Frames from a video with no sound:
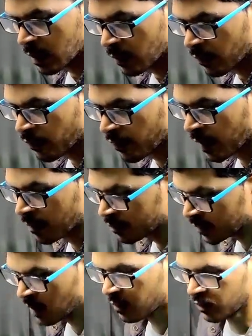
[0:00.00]
from
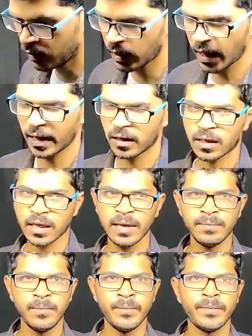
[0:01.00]
this word has
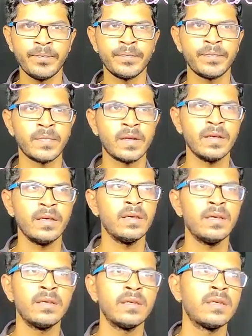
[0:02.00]
come?
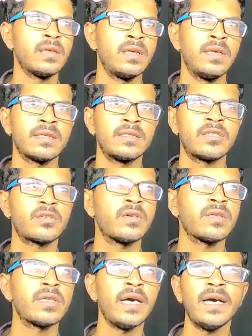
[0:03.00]
Let's
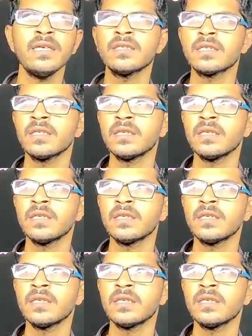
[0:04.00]
discuss that.